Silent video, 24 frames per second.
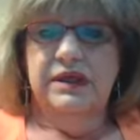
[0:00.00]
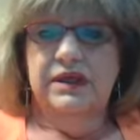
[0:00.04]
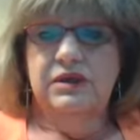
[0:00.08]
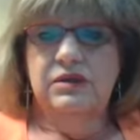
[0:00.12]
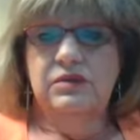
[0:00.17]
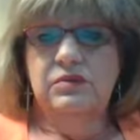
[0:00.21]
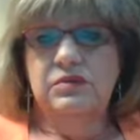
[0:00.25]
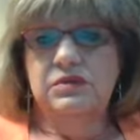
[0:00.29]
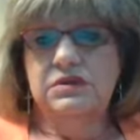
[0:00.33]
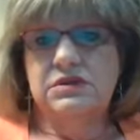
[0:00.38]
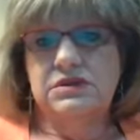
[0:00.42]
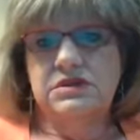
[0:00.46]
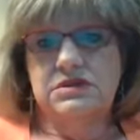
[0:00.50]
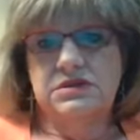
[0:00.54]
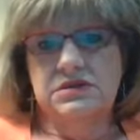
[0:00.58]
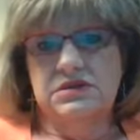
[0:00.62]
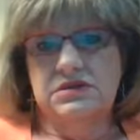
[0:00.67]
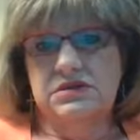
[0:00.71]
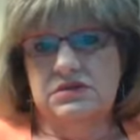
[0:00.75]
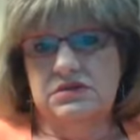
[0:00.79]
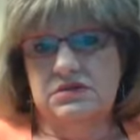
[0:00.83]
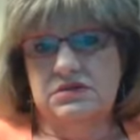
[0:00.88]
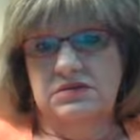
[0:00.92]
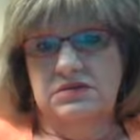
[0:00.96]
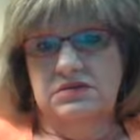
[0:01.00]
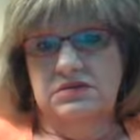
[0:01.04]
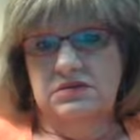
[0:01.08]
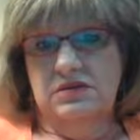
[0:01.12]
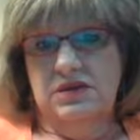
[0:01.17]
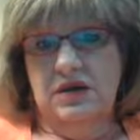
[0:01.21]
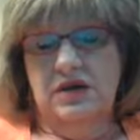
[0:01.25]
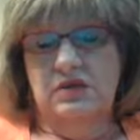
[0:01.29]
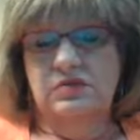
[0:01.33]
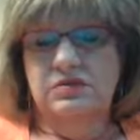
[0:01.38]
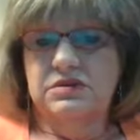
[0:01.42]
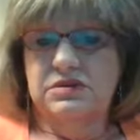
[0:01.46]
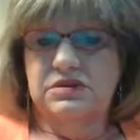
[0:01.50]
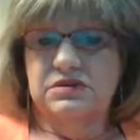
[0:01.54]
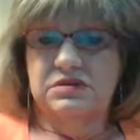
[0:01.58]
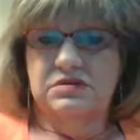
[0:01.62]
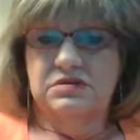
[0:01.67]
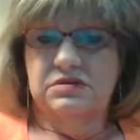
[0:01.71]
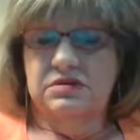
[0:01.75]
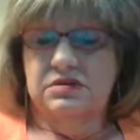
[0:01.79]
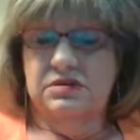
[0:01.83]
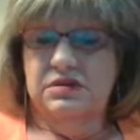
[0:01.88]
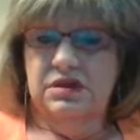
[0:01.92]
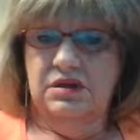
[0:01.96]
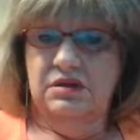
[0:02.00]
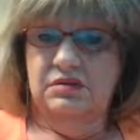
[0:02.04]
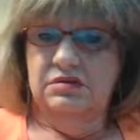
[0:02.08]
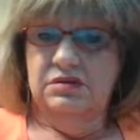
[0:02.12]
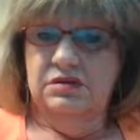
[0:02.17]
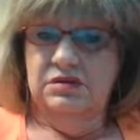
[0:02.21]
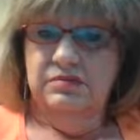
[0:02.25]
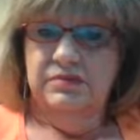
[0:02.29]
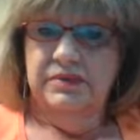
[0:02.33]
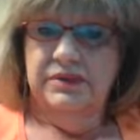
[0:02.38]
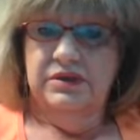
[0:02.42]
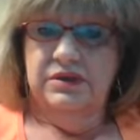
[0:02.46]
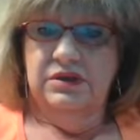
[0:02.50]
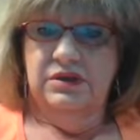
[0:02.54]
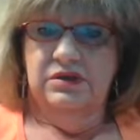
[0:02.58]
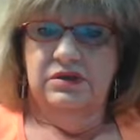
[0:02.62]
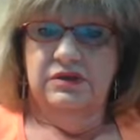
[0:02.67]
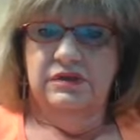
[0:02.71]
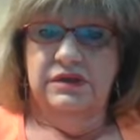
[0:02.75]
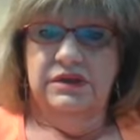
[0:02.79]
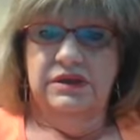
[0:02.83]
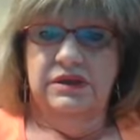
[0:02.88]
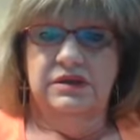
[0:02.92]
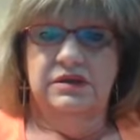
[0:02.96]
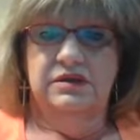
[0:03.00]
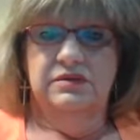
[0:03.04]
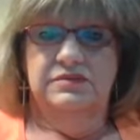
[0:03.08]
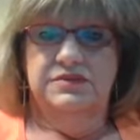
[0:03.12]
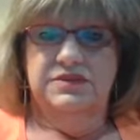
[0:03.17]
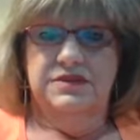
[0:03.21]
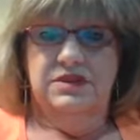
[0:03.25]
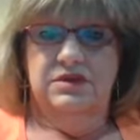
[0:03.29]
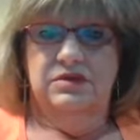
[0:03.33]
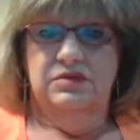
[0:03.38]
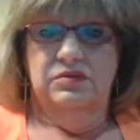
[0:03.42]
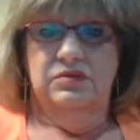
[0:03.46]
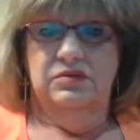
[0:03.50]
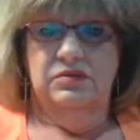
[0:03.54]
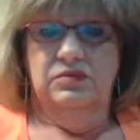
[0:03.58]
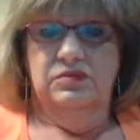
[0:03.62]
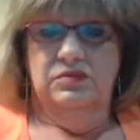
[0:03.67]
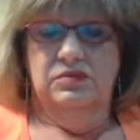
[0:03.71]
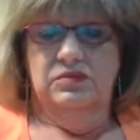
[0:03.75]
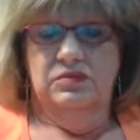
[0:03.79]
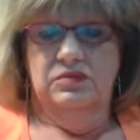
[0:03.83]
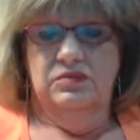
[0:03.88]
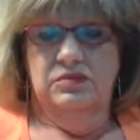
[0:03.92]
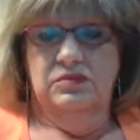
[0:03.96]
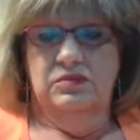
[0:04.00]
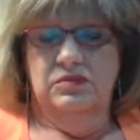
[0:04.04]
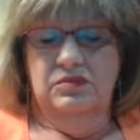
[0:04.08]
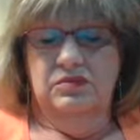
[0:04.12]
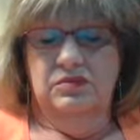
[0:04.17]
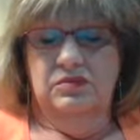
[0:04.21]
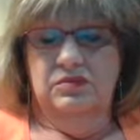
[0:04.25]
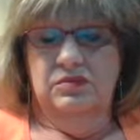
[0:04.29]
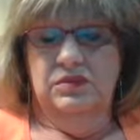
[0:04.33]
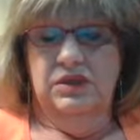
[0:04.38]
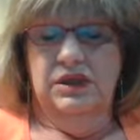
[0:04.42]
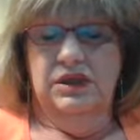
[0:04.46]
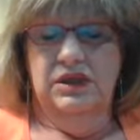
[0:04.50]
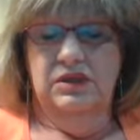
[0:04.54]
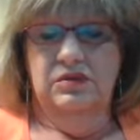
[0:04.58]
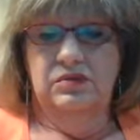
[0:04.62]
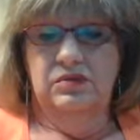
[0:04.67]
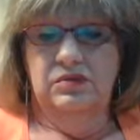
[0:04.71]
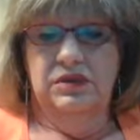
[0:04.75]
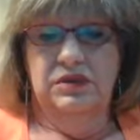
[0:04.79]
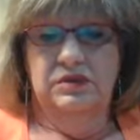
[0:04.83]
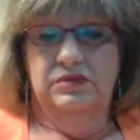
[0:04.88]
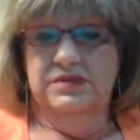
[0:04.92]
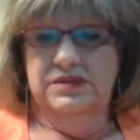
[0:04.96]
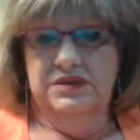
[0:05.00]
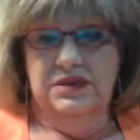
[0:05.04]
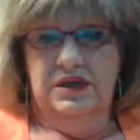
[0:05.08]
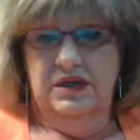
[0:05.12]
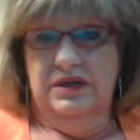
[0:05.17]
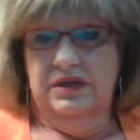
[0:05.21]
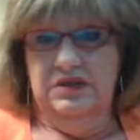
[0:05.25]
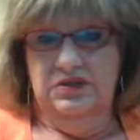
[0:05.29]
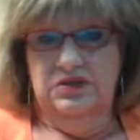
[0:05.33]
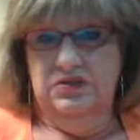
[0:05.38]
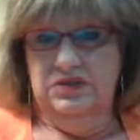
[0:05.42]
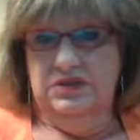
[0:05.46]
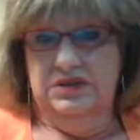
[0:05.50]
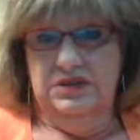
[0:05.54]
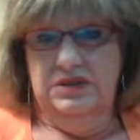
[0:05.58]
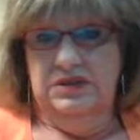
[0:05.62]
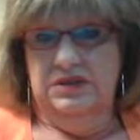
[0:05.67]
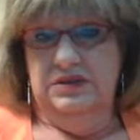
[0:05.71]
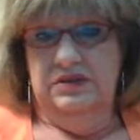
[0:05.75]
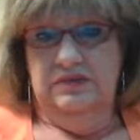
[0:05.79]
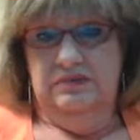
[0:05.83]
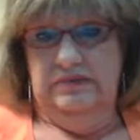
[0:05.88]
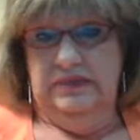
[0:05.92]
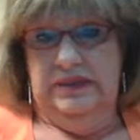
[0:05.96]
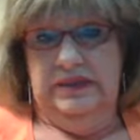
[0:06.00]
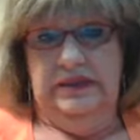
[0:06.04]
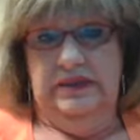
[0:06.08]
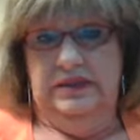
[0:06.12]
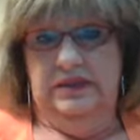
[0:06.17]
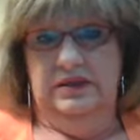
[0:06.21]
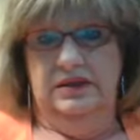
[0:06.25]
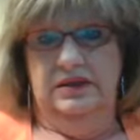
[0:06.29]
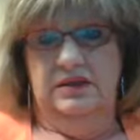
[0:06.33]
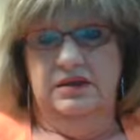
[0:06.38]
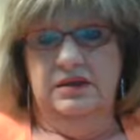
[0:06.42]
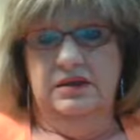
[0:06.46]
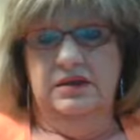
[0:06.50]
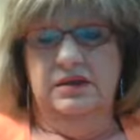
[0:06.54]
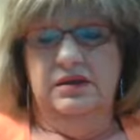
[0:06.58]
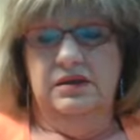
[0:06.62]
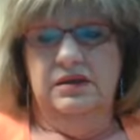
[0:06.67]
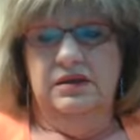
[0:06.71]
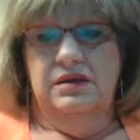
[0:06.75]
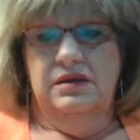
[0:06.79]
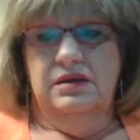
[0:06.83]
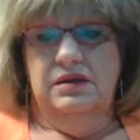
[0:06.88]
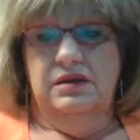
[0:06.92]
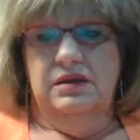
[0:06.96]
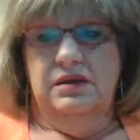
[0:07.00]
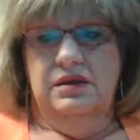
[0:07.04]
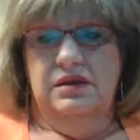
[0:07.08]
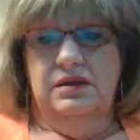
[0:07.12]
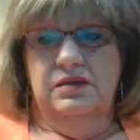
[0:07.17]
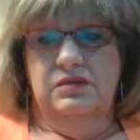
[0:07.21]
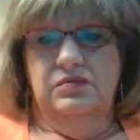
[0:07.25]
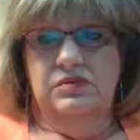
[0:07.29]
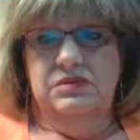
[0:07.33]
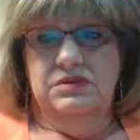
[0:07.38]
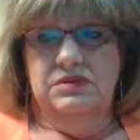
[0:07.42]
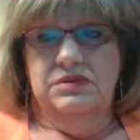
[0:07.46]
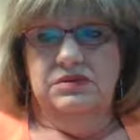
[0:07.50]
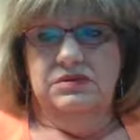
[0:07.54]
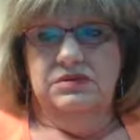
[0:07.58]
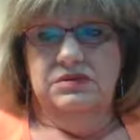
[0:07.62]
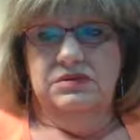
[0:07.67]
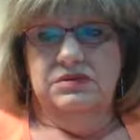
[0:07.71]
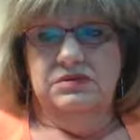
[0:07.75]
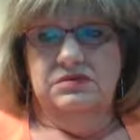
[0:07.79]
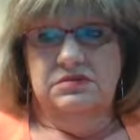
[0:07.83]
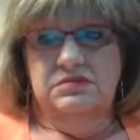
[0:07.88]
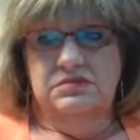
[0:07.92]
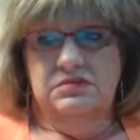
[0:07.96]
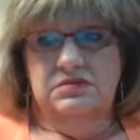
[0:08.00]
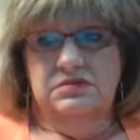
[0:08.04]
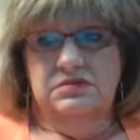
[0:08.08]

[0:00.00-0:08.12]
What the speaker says: I was, a little bit younger than him, so he was not interested in me. He was